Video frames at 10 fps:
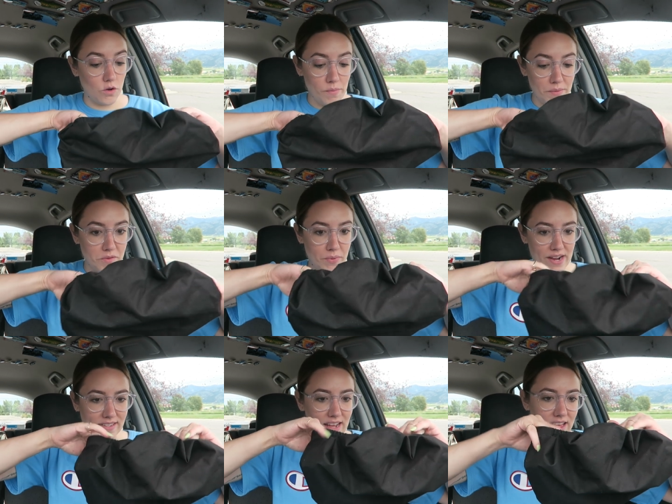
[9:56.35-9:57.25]
Don't remember the
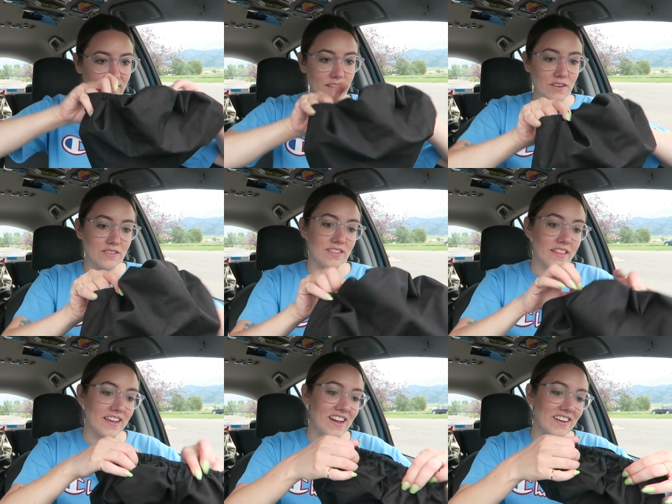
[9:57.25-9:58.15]
brand, and there's
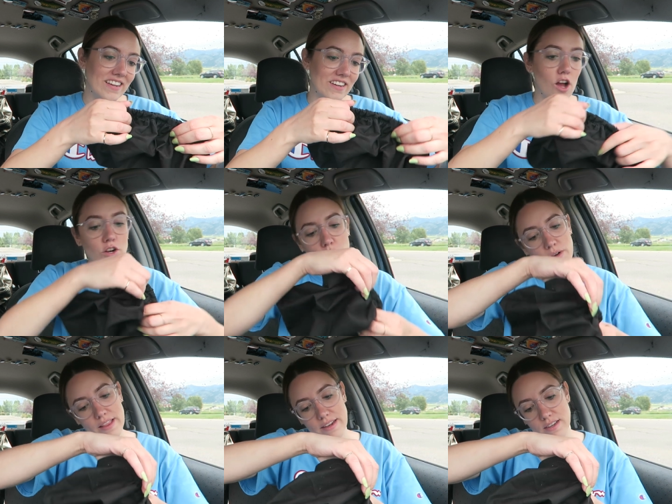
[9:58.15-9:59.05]
nothing on here. Oh
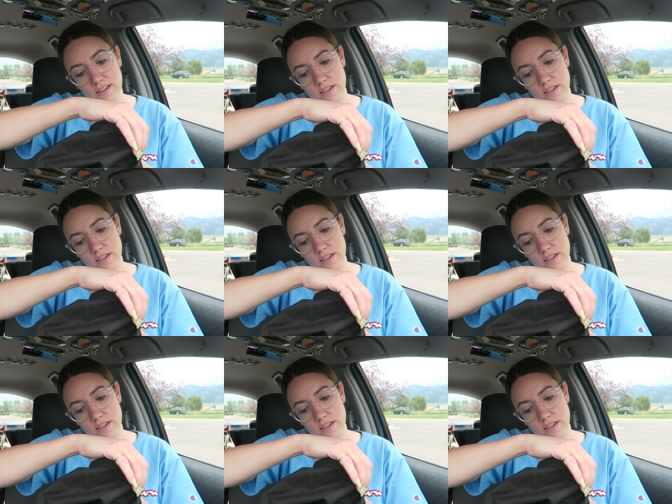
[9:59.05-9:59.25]
no, I lied.